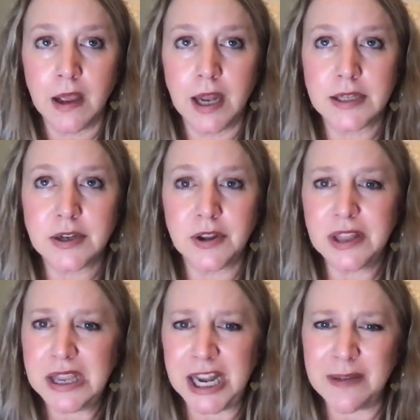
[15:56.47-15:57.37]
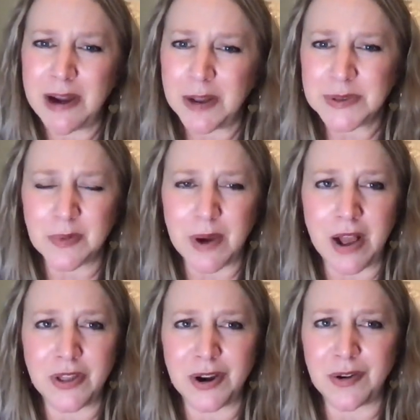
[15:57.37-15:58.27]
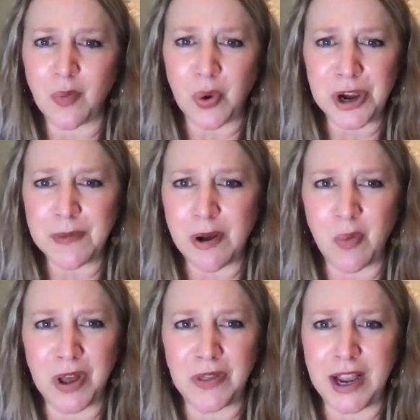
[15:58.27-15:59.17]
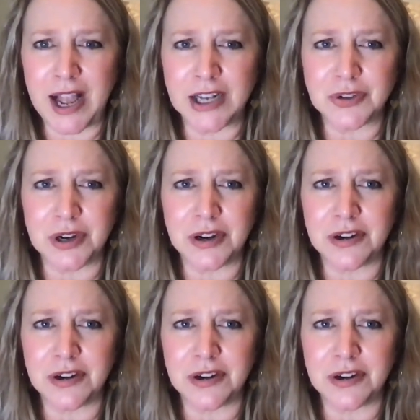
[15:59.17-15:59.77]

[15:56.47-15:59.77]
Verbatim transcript: And so you think anybody was around there worrying about what they got triggered?